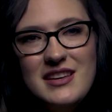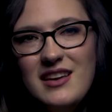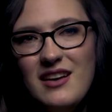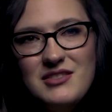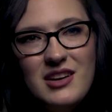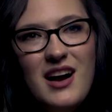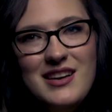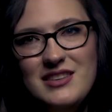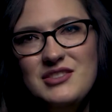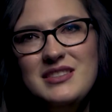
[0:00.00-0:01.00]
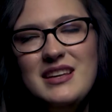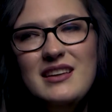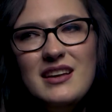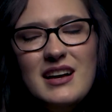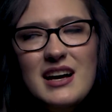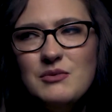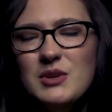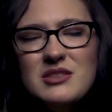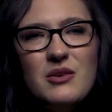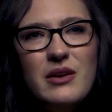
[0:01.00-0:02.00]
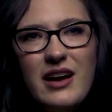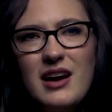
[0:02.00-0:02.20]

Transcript: seeking after God and just saying, God, what's going